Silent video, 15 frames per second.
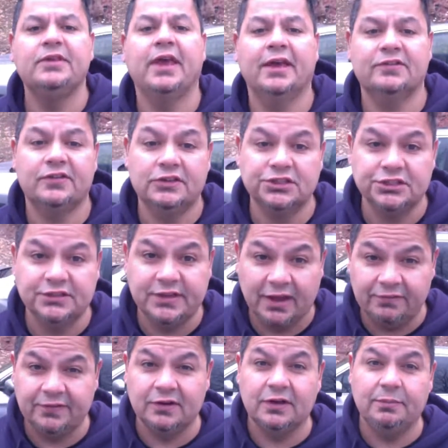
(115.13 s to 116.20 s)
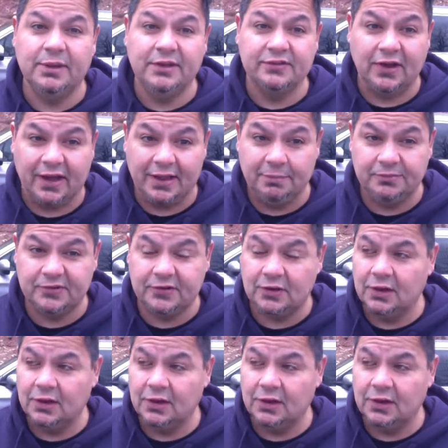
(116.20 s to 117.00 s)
Yes, it should definitely be typed.